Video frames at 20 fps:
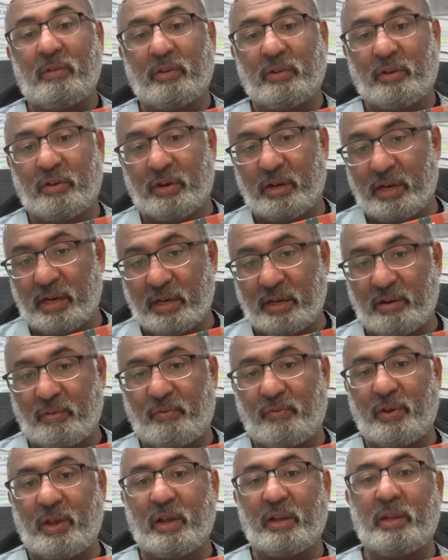Granada
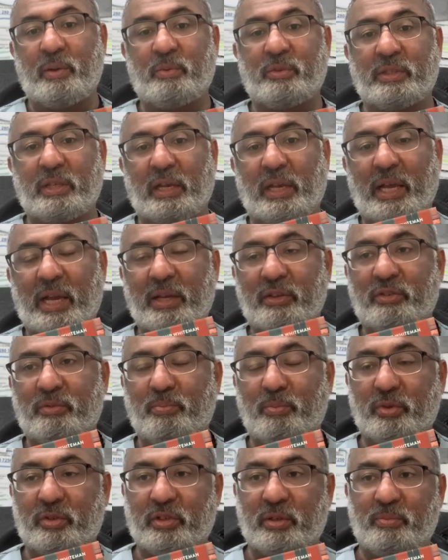fell. It was the last
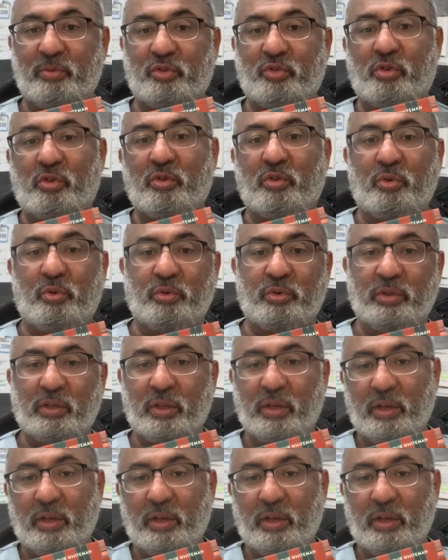Muslim stronghold